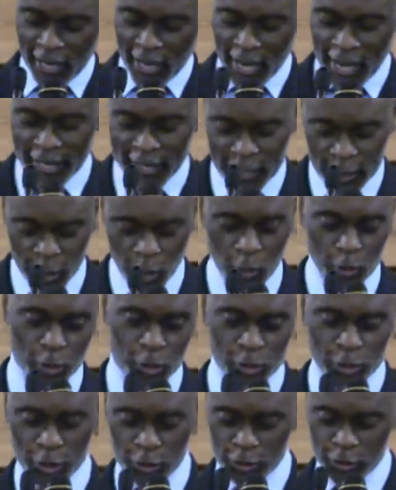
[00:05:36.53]
and he told
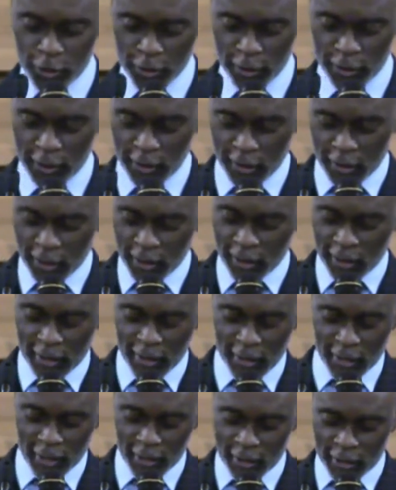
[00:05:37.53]
his sister,
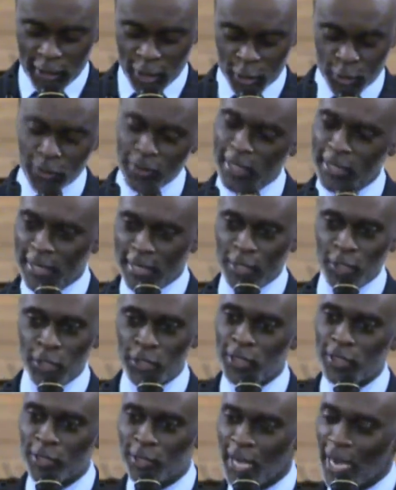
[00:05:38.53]
that you need to you
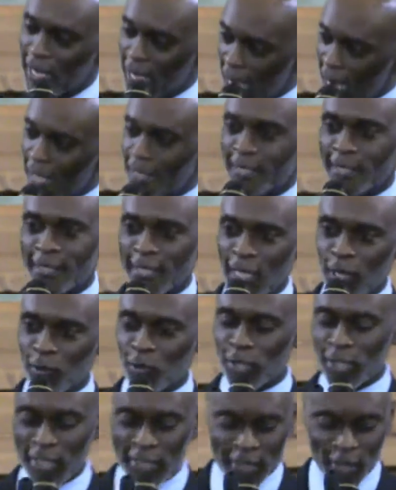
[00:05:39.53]
should you got to hate the devil
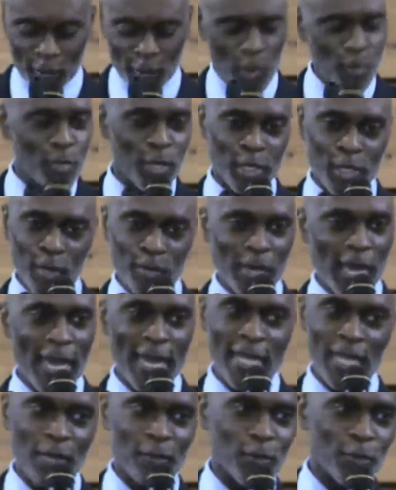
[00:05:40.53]
and she said well bishop i
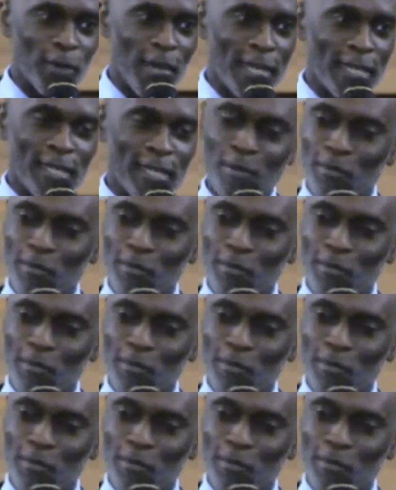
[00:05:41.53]
ain't never read in